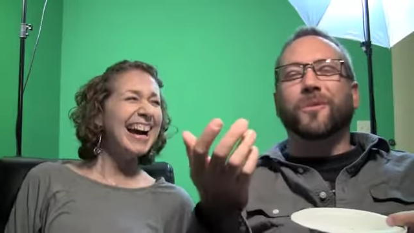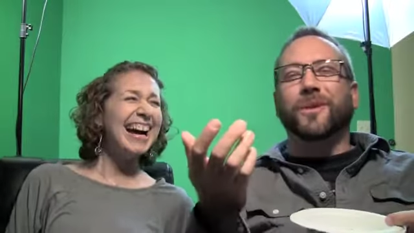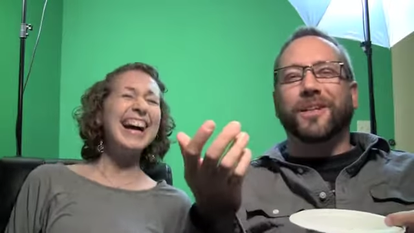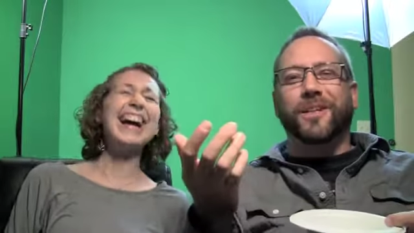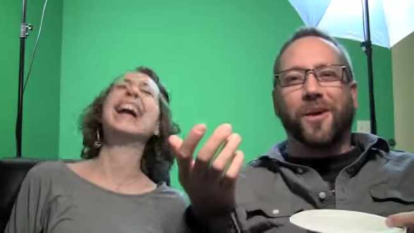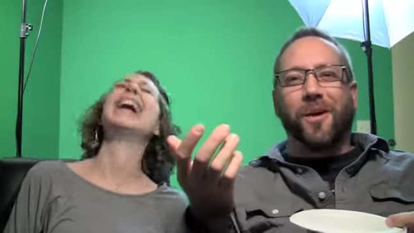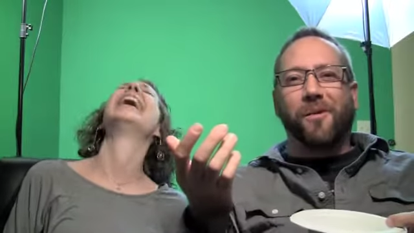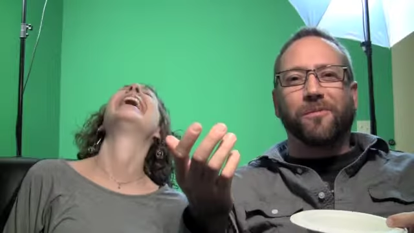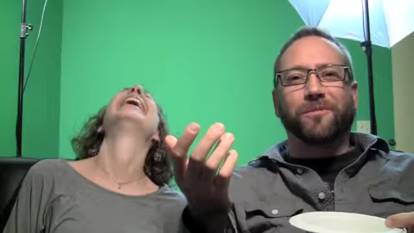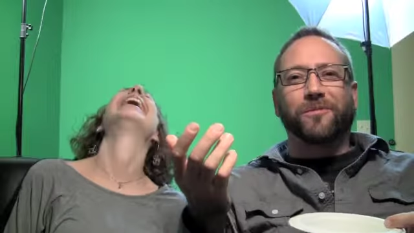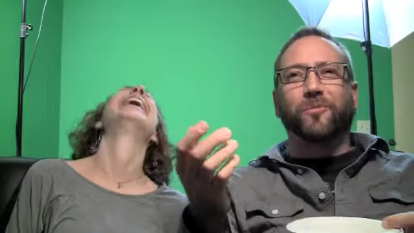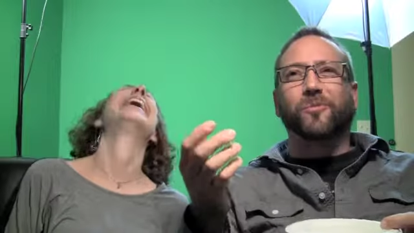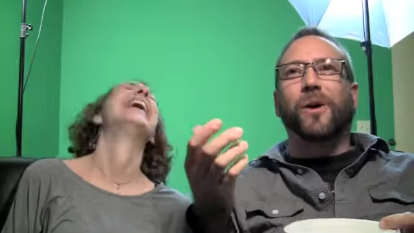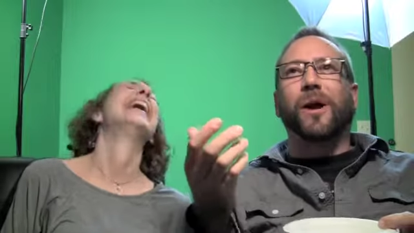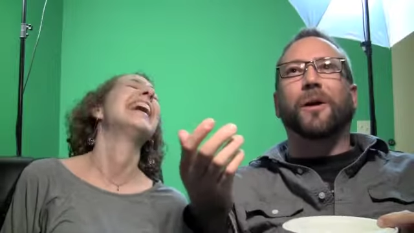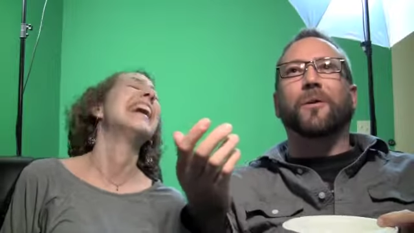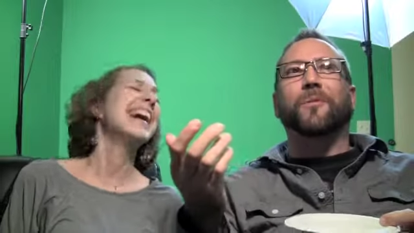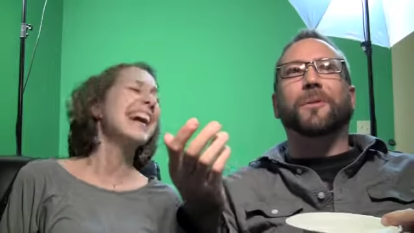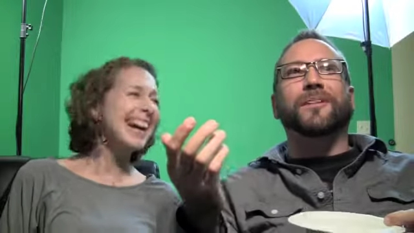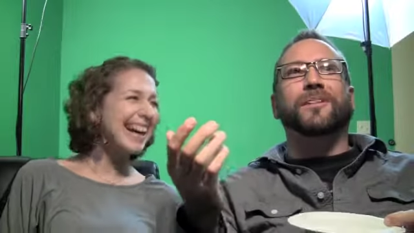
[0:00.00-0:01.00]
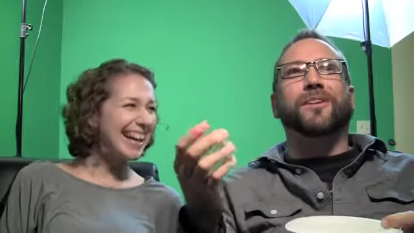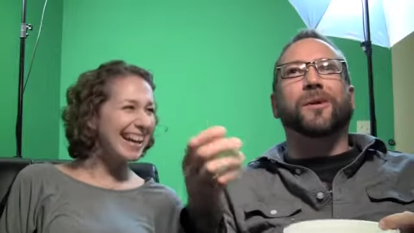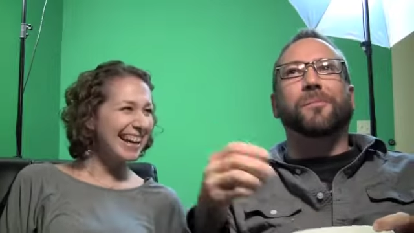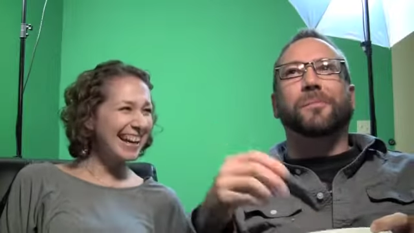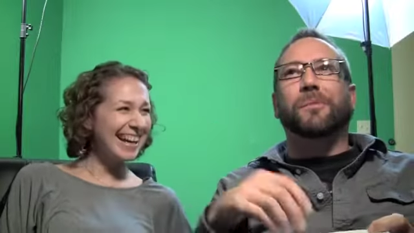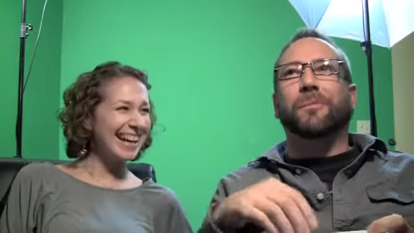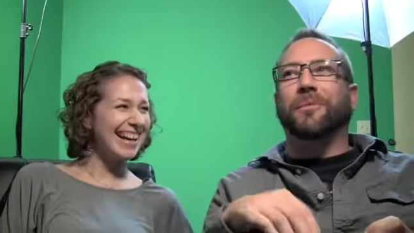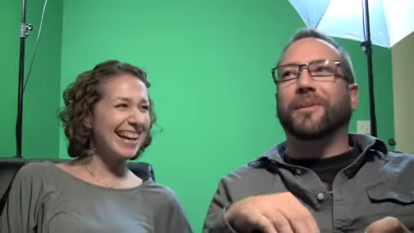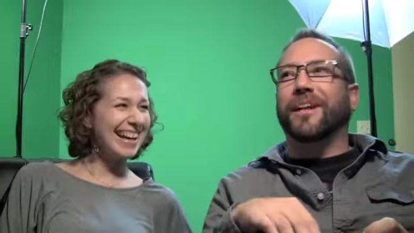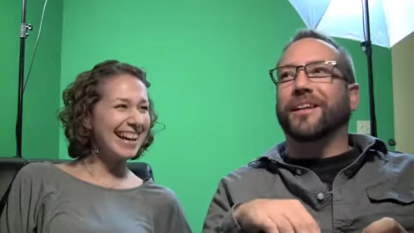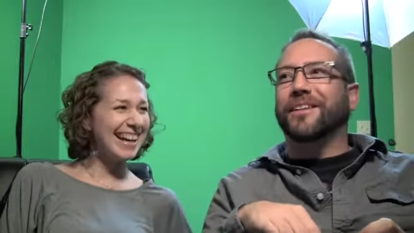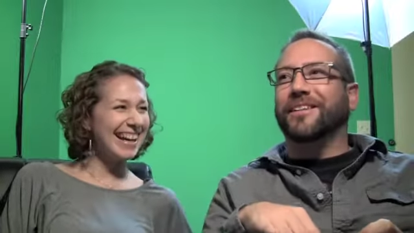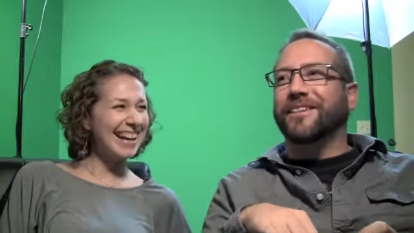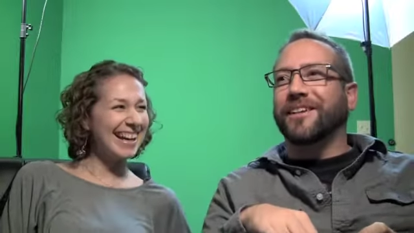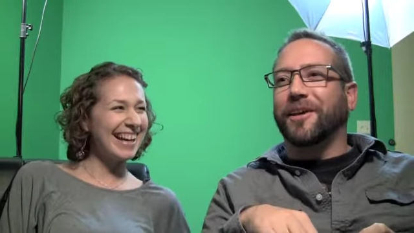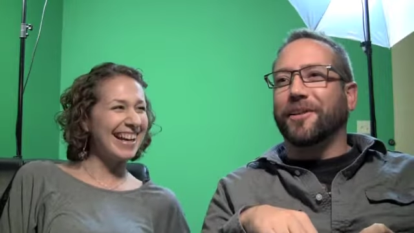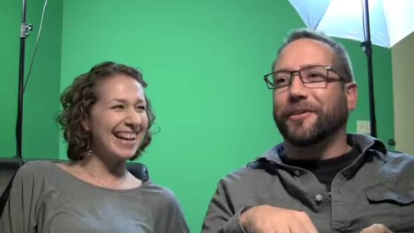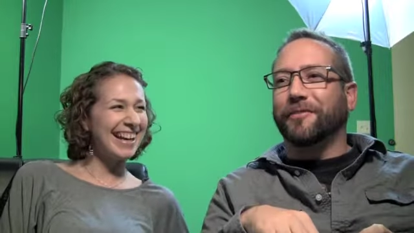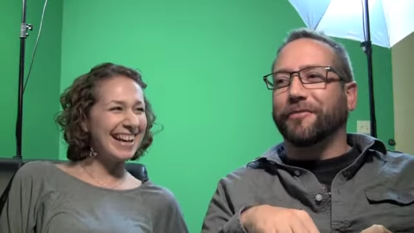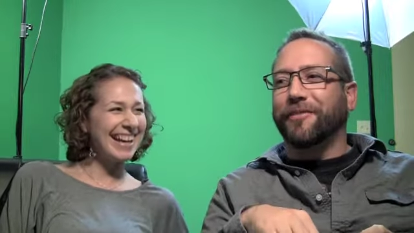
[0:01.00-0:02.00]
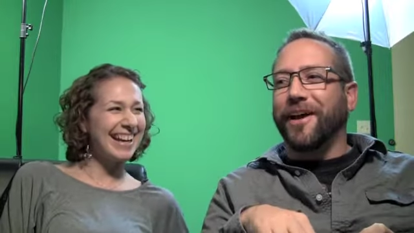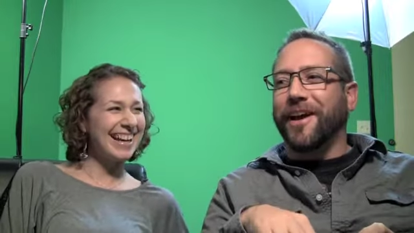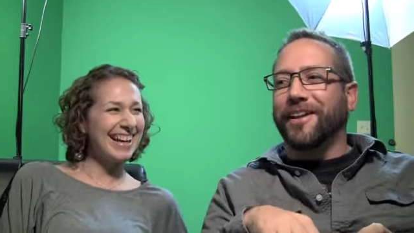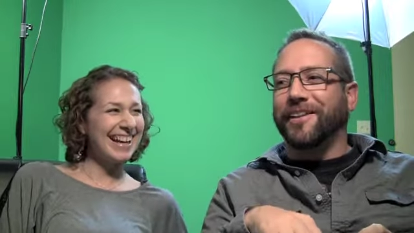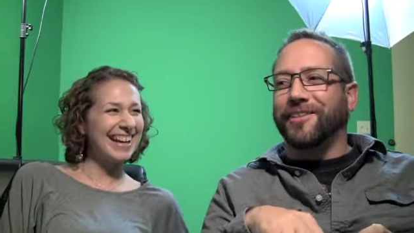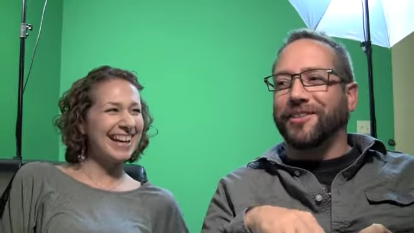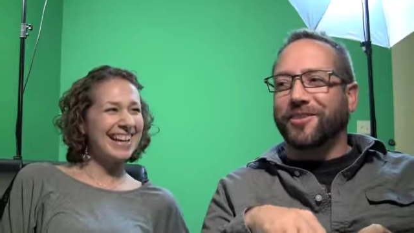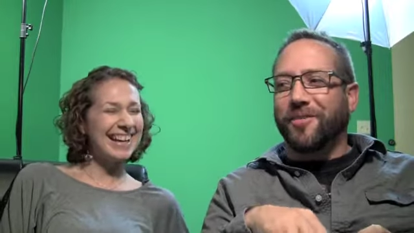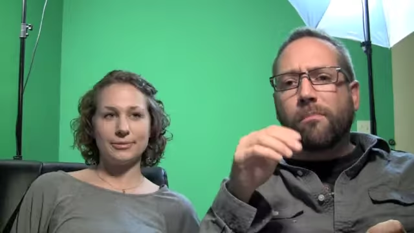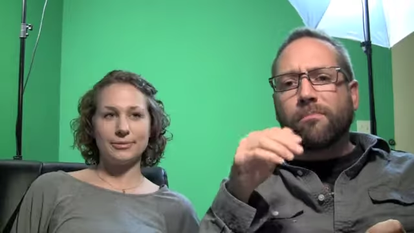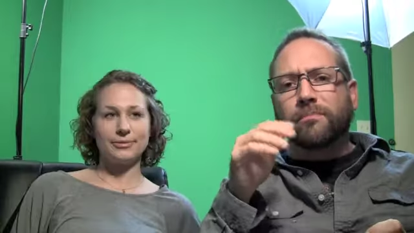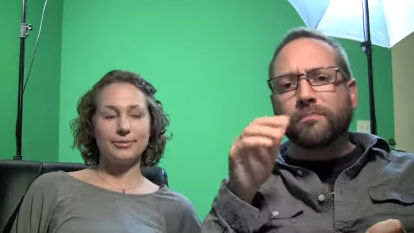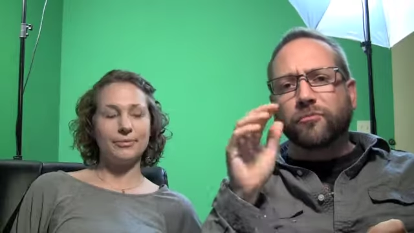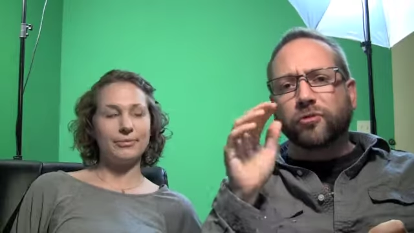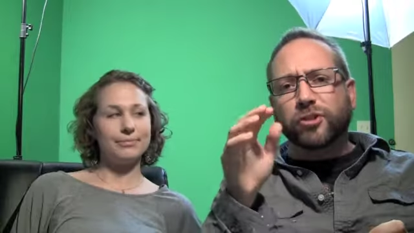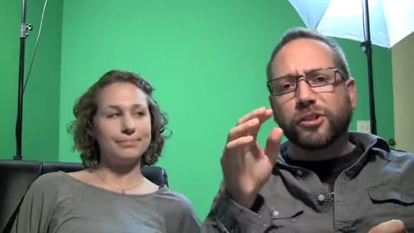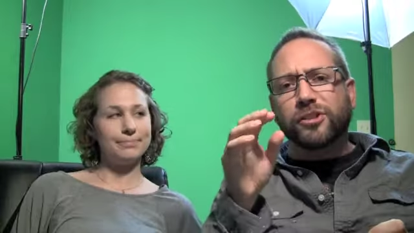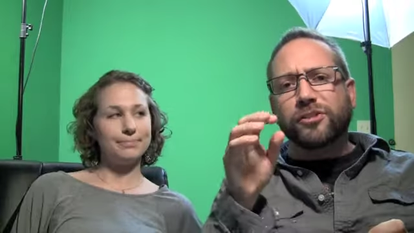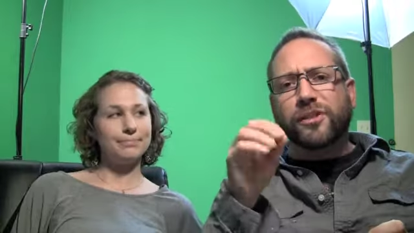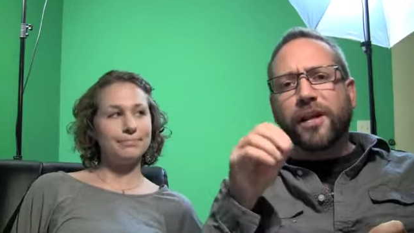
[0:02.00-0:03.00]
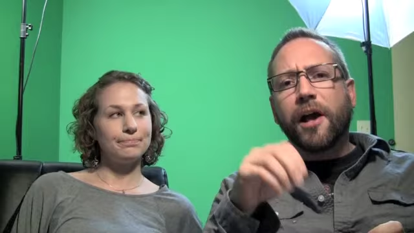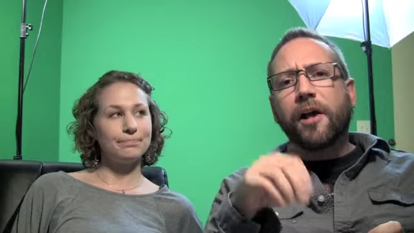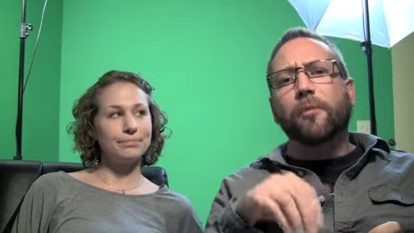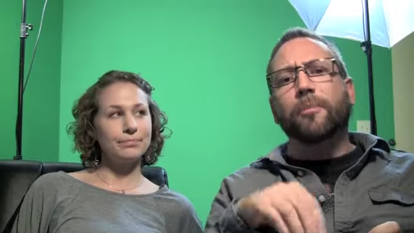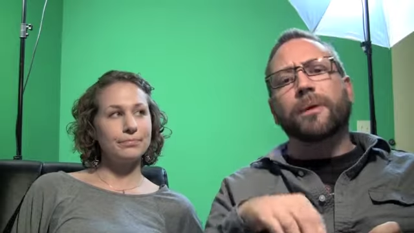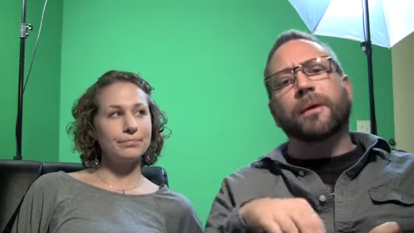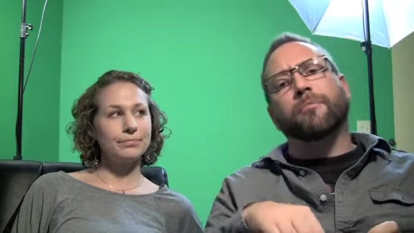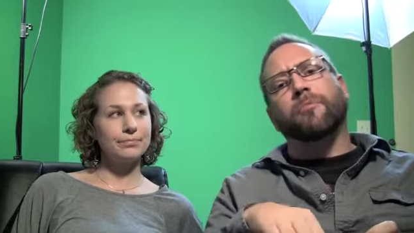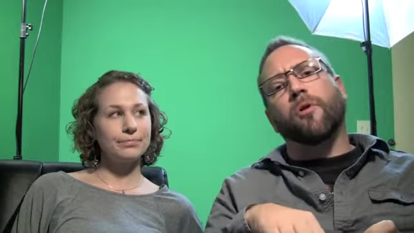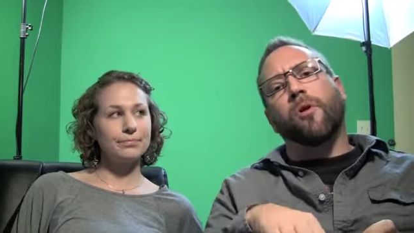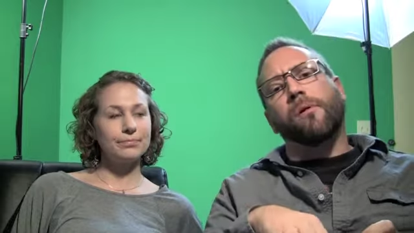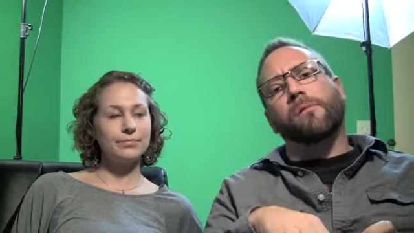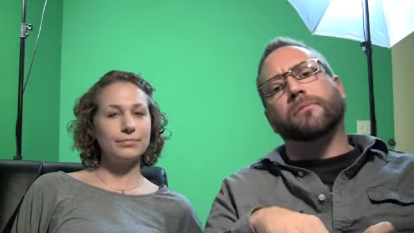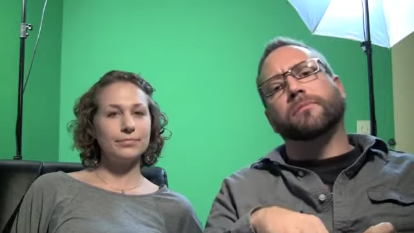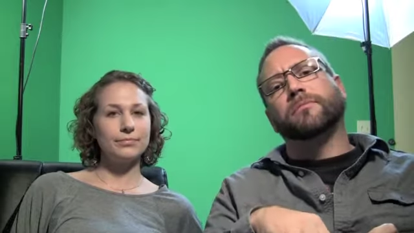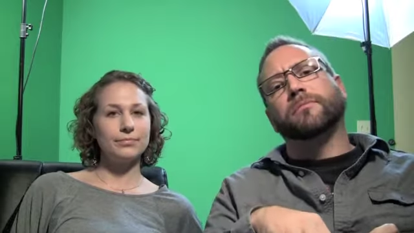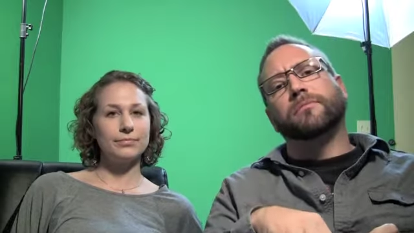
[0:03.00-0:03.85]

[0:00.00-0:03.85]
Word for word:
Speaker 1: We, why would we tell people not to tell their friends? Just tell people.